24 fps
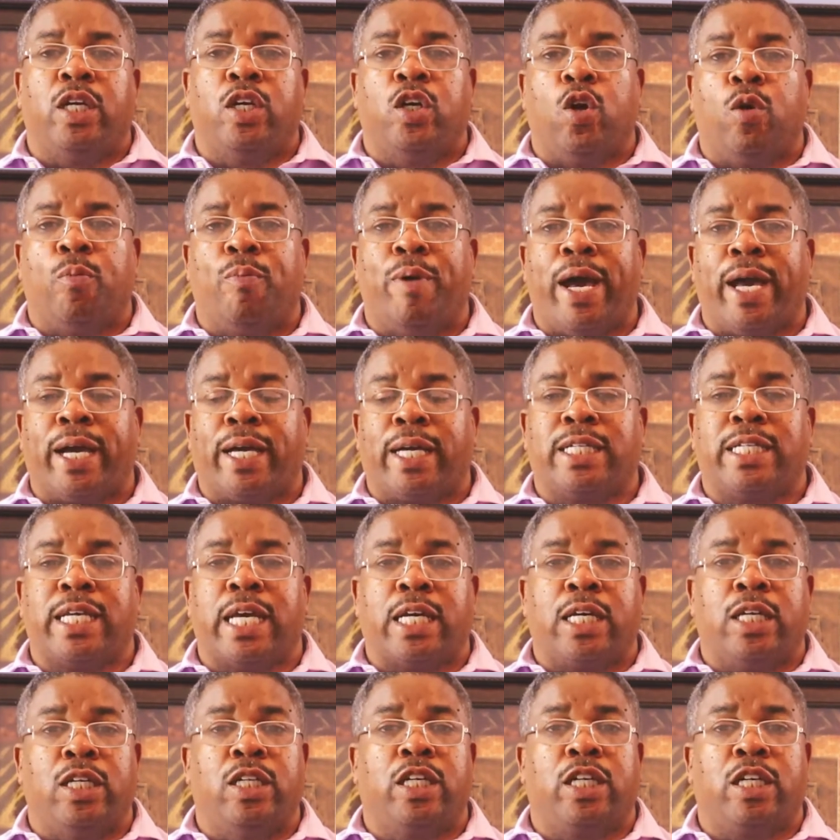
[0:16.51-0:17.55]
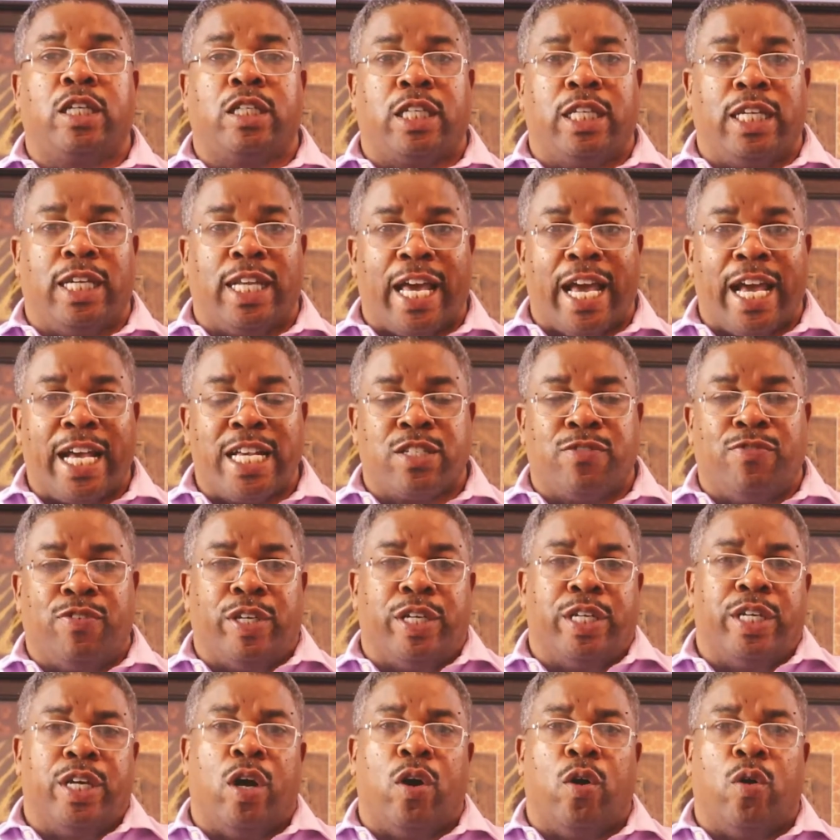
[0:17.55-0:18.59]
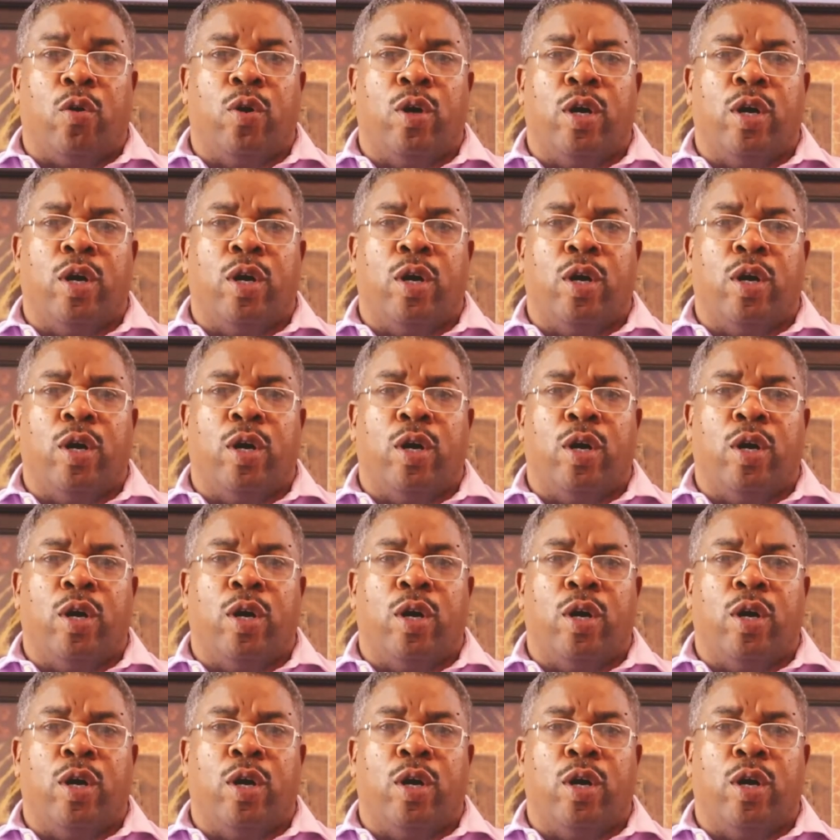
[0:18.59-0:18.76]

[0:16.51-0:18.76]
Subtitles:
go back and take a look at the last video